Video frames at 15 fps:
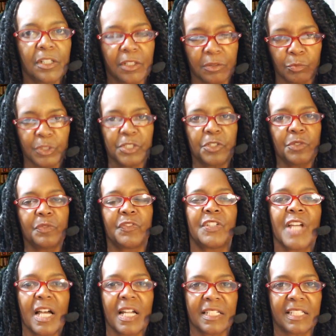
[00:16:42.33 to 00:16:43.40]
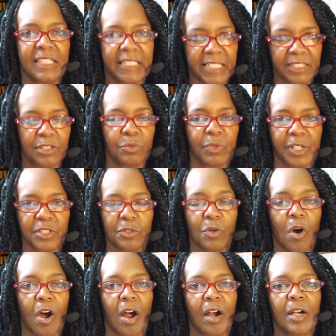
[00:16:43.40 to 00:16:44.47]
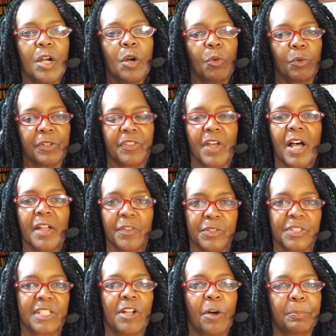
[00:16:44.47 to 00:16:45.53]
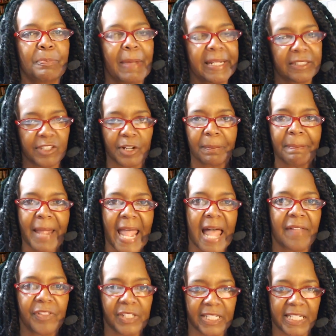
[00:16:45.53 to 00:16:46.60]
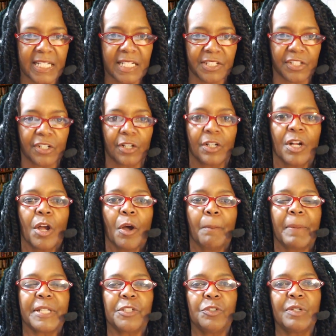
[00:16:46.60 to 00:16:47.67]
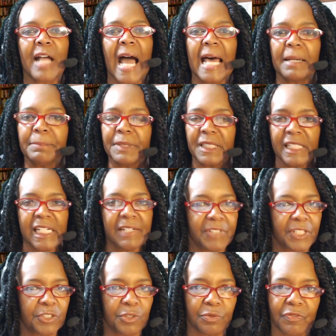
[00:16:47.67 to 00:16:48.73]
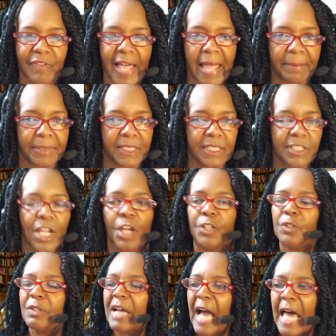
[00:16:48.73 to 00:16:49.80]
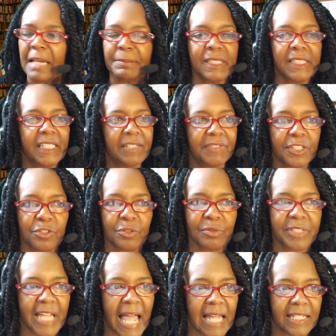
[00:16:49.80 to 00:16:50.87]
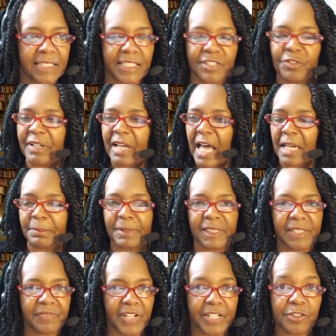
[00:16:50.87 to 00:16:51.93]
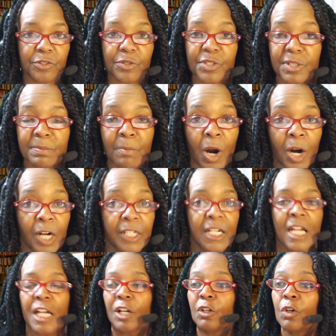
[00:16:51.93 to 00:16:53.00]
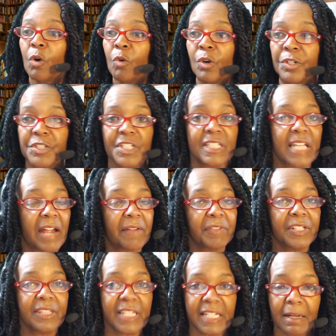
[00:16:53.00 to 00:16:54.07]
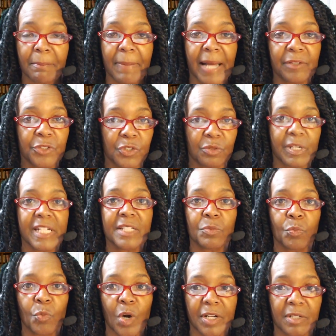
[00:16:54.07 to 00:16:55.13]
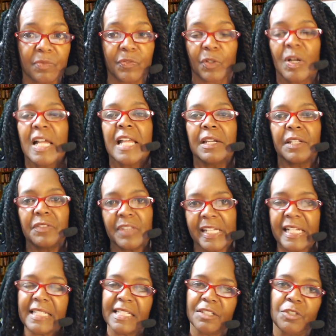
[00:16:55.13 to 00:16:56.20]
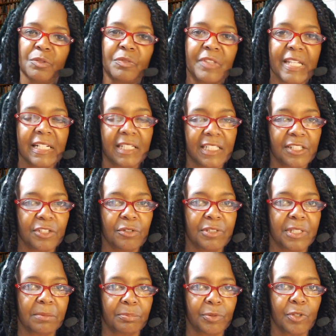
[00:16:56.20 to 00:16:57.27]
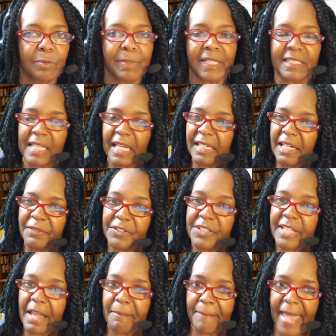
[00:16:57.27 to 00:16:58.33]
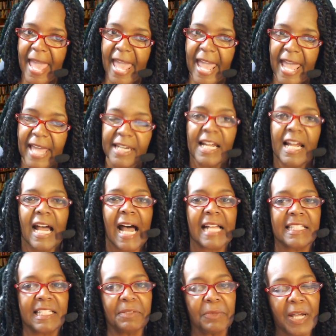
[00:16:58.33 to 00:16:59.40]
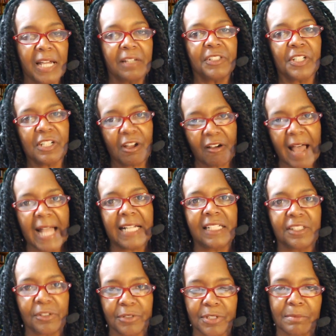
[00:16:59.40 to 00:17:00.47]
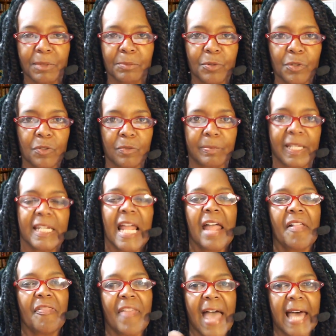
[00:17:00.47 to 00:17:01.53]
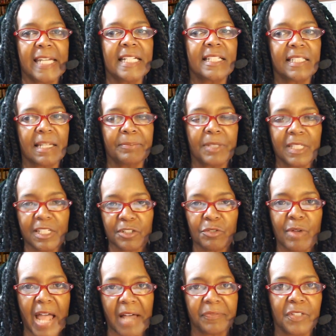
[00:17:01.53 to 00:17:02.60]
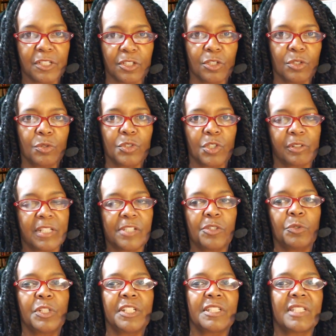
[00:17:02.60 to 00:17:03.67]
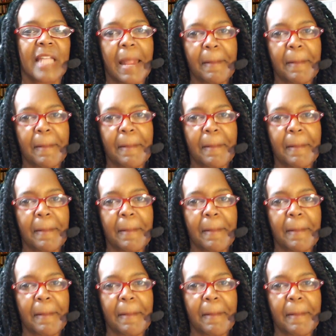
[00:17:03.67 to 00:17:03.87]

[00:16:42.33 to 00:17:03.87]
what you've done to get to where you are with others and help make their path easier. But you got to believe that you're fabulous. You got to believe that you're talented. You got to believe that you're smart gorgeous. Everything about you is wonderful. The things that you think could use improvement, because I never say bad. I say, well, you know, I could use some improvement. That is something that you have to do so that you stay